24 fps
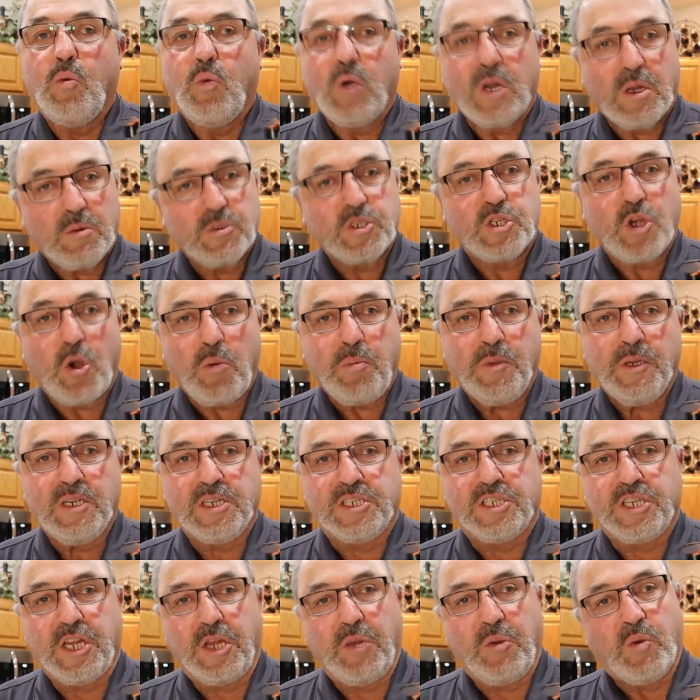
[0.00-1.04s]
What I was hoping
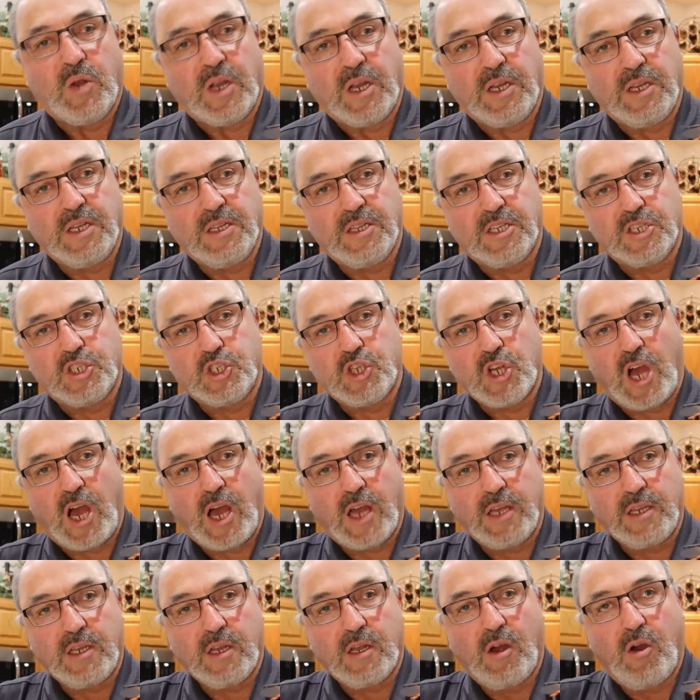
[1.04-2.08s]
to see when I did the
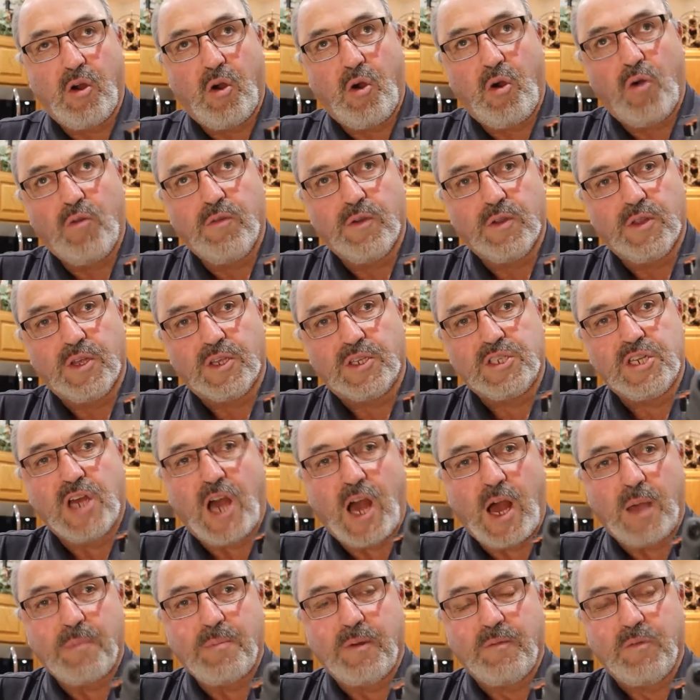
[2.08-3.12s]
shot over the
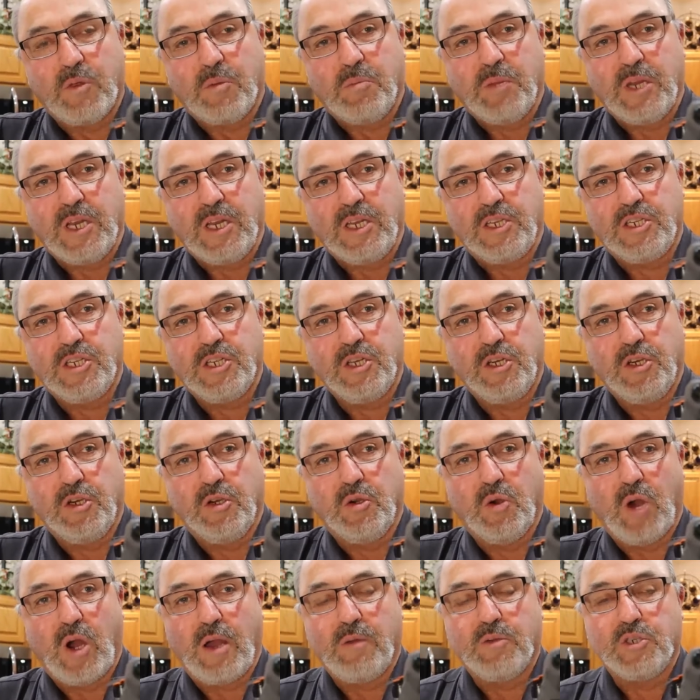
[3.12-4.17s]
top of the Mini
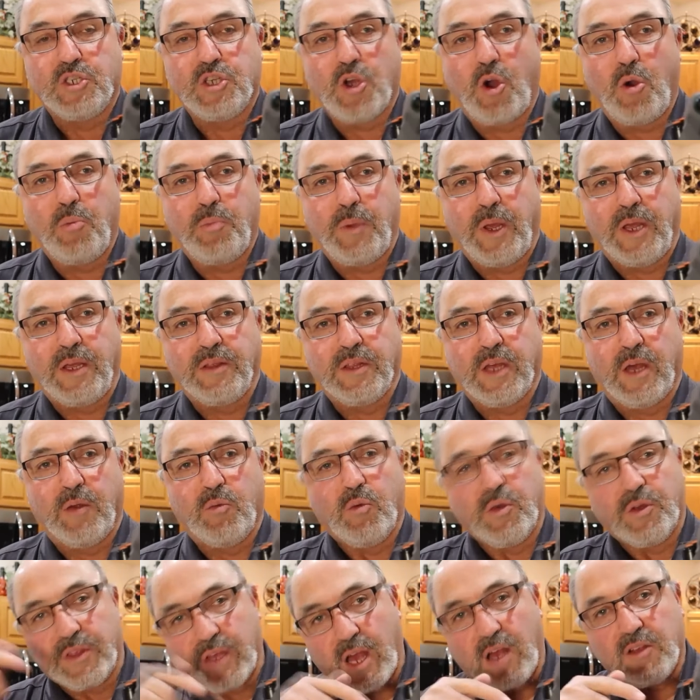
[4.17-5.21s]
2, I was hoping
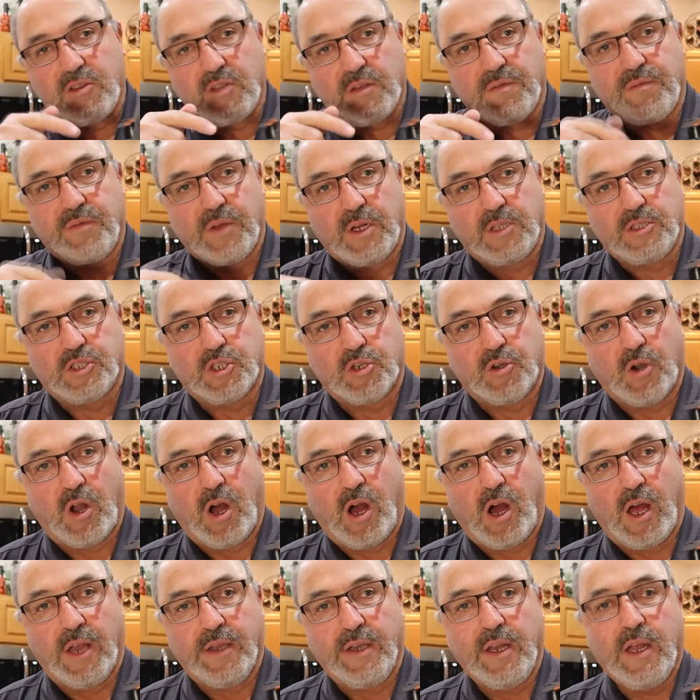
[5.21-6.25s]
that without the filter
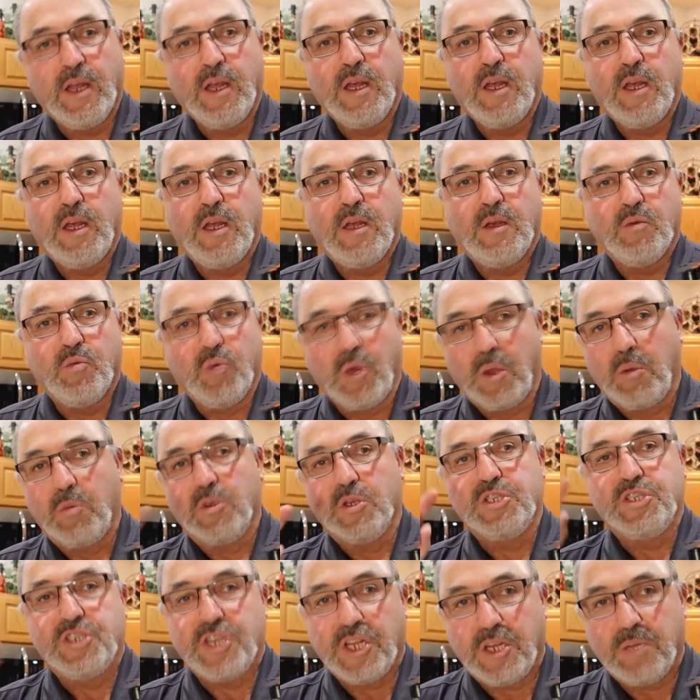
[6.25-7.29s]
on, we
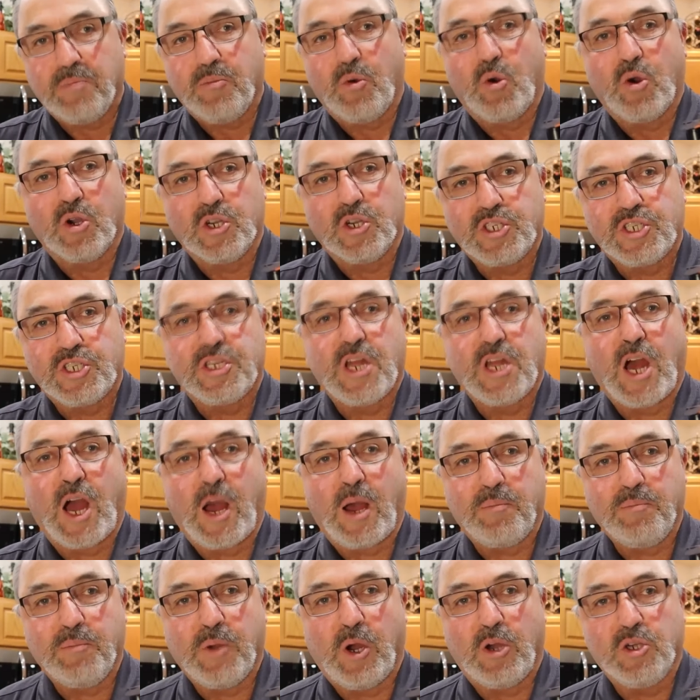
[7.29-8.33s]
would see more
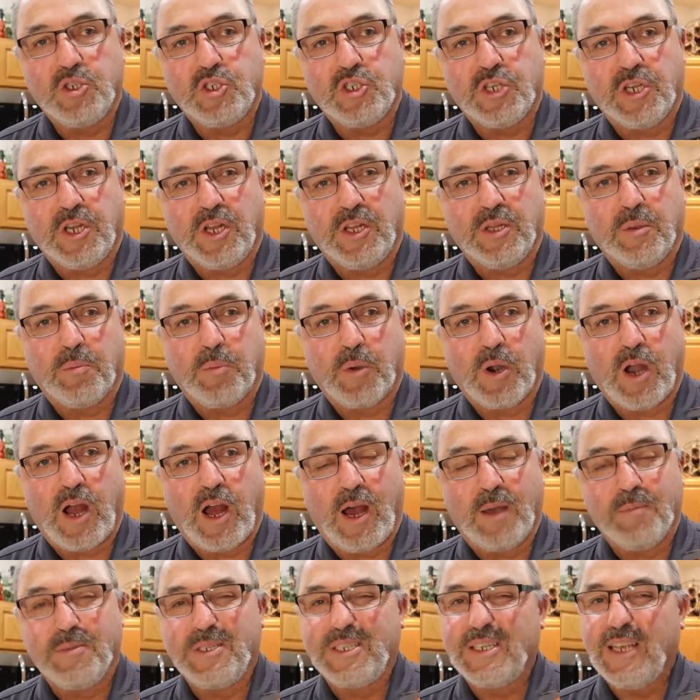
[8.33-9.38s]
stop motion in the
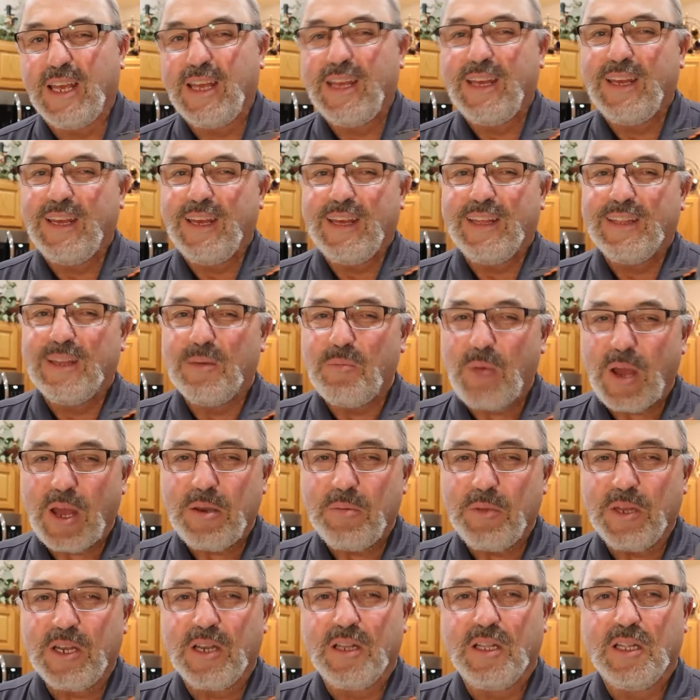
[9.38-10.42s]
props. There might
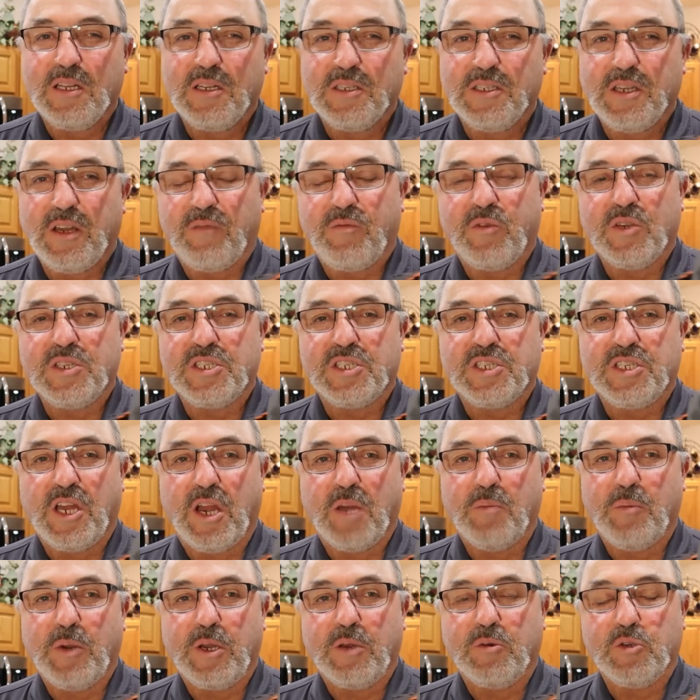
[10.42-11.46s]
have been a little difference
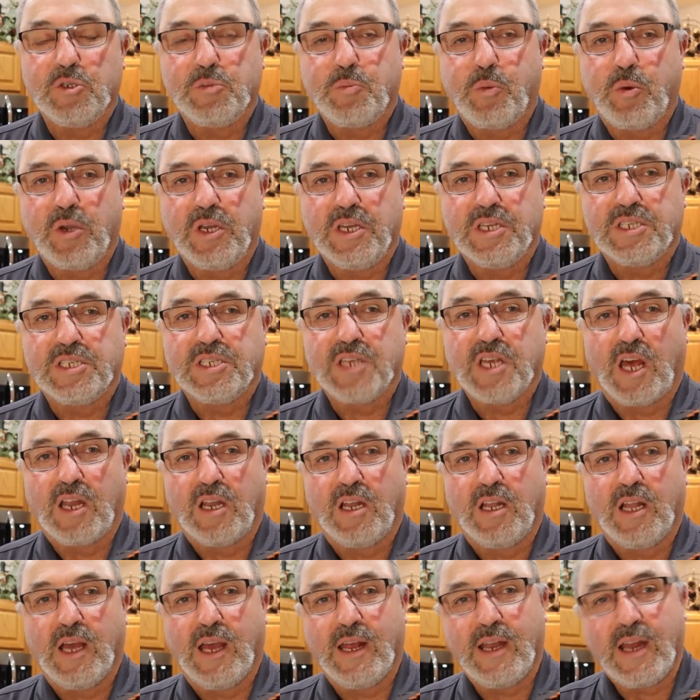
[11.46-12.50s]
there, but it was pretty
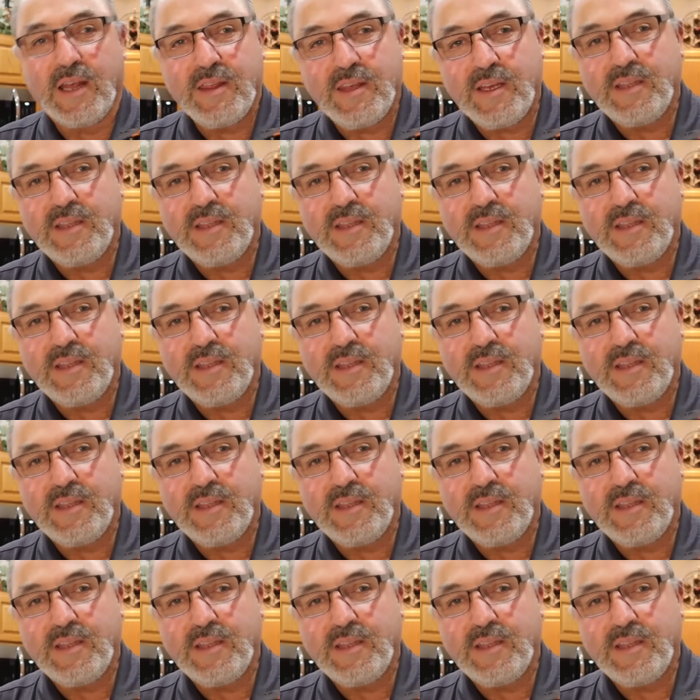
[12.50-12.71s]
subtle. And I